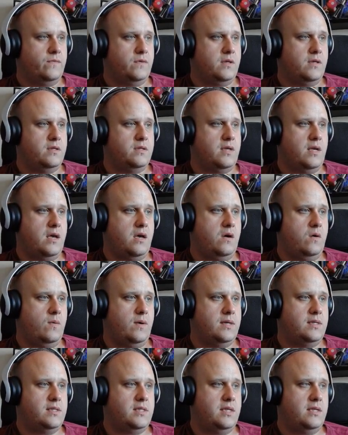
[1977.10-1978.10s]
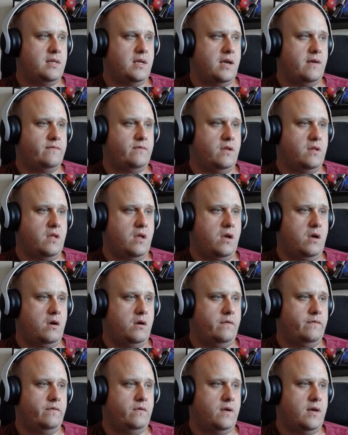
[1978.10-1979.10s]
He's like, oh, I see that I've done
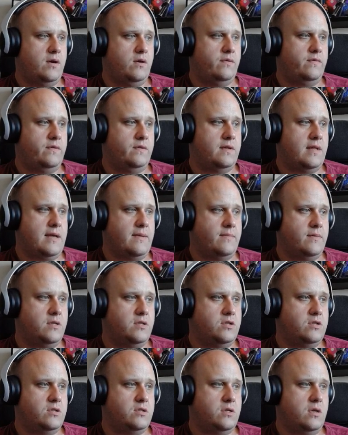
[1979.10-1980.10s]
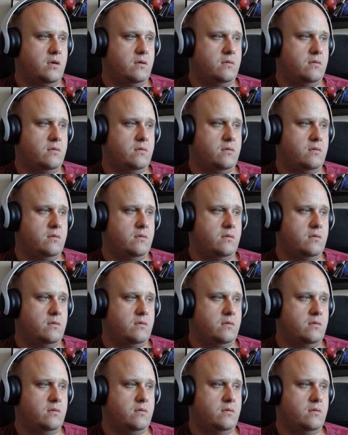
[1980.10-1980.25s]
half your health and damage.